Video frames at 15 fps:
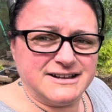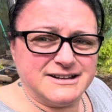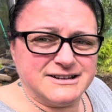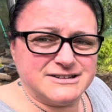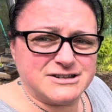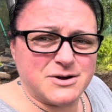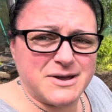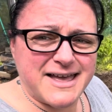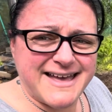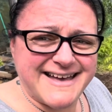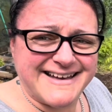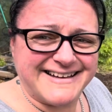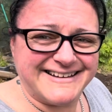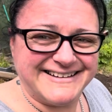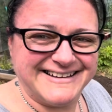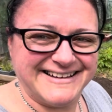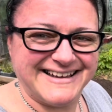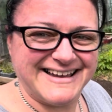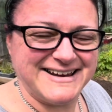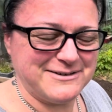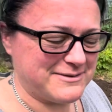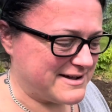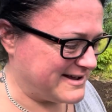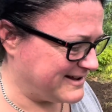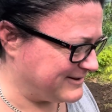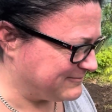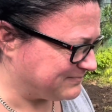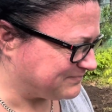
So yeah, anyway,